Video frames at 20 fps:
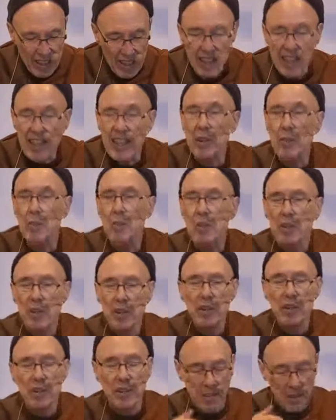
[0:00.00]
he
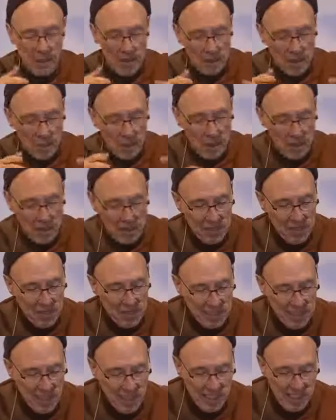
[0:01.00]
will, what's
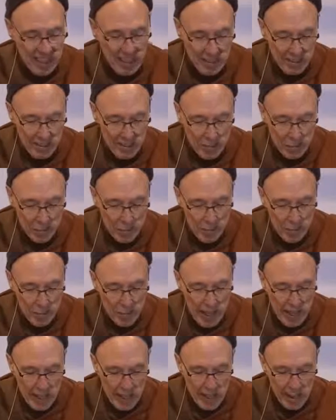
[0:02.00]
said here is we
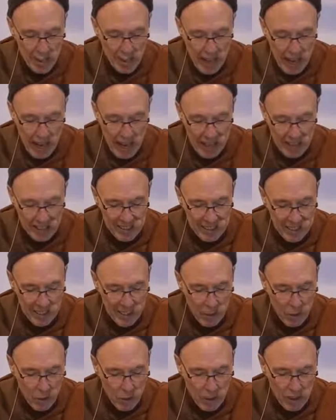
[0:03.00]
make him act in
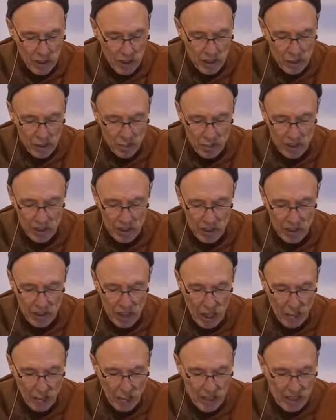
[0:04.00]
accordance with the
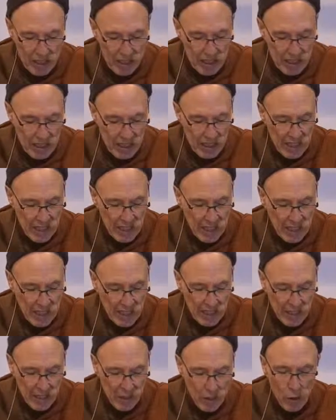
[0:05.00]
Dhamma,
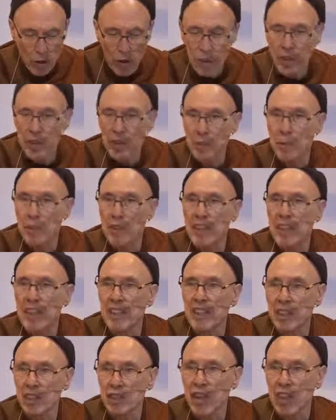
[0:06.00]
in accordance with the
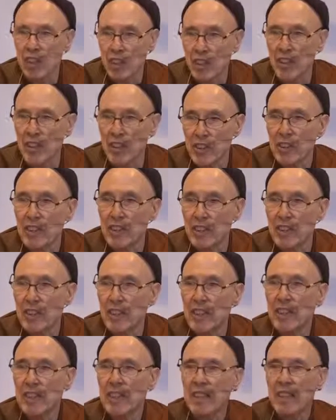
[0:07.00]
instructions.
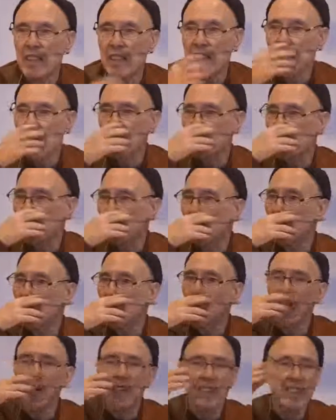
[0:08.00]
Actually,
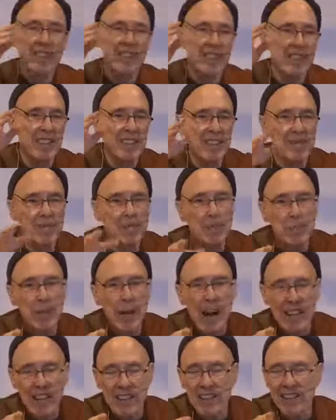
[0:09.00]
but what is the
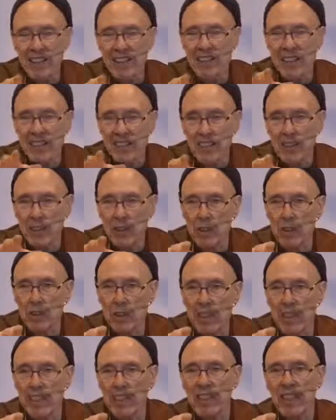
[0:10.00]
practice that's
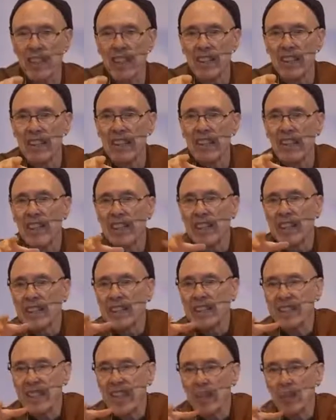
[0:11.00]
usually done
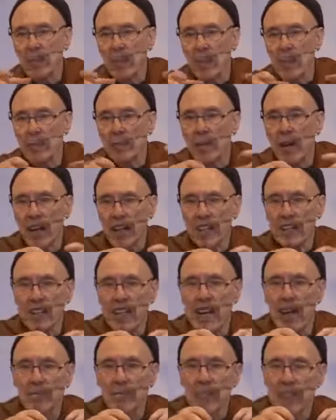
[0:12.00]
is that when the monks
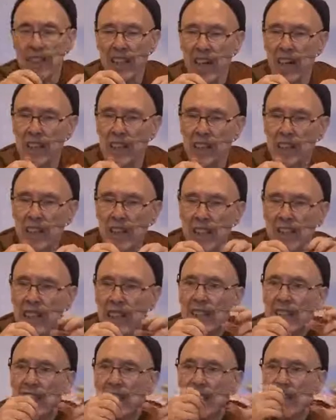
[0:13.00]
come together,
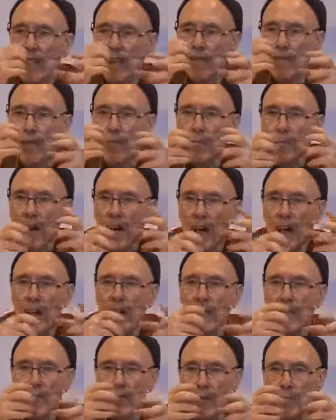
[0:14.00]
if a monk
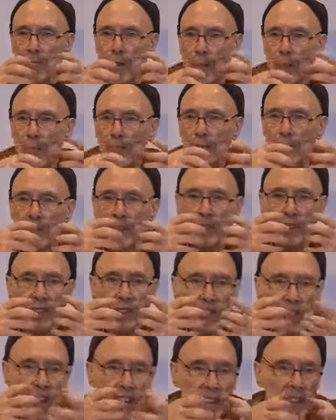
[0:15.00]

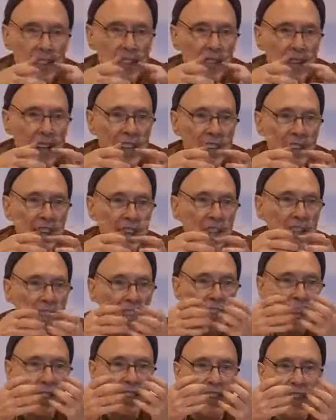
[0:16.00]
remembers any
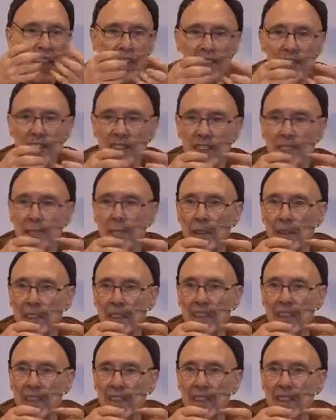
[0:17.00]
transgression that he's
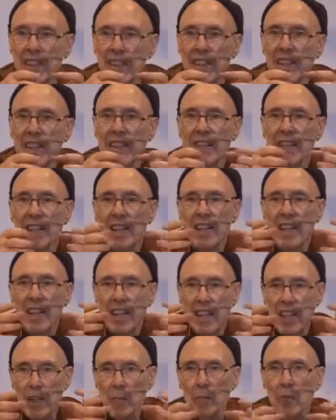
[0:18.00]
committed,
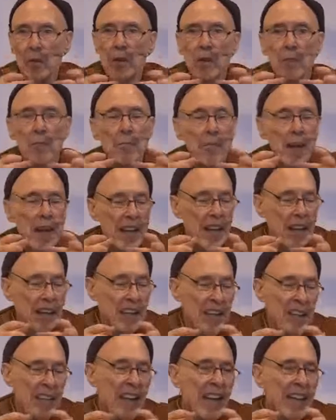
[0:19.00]
he will make
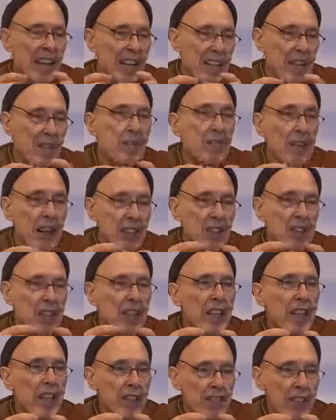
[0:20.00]
a
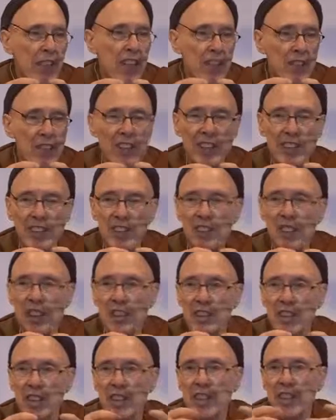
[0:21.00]
confession of that
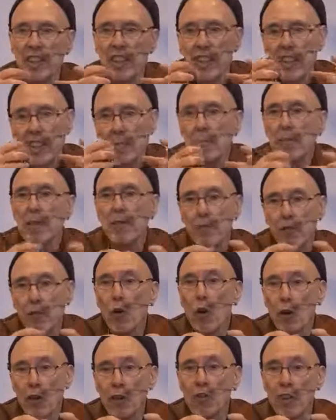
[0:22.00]
transgression
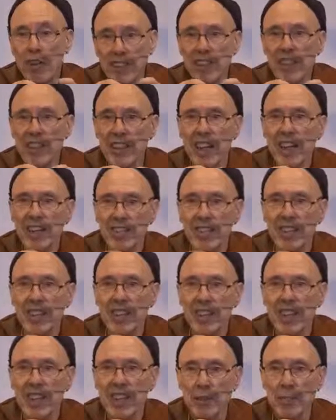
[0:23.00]
before the recitation
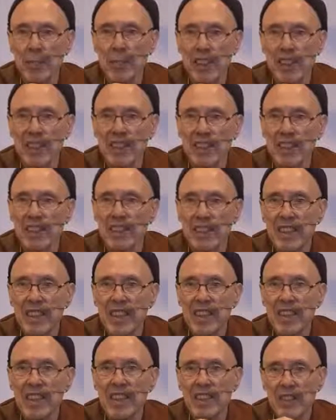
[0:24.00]
takes place,
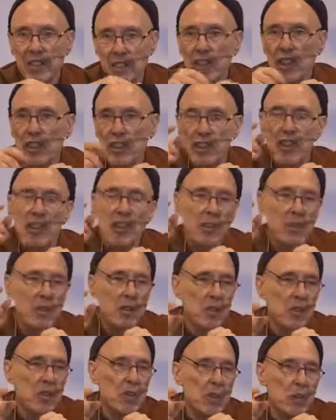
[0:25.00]
just
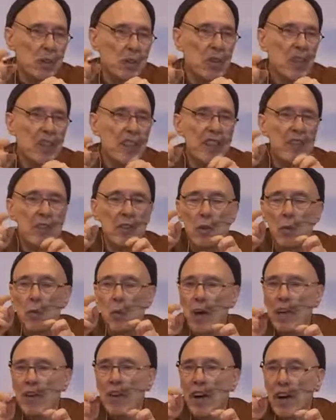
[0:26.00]
usually to
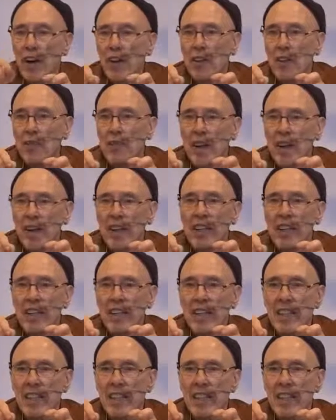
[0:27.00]
one other monk.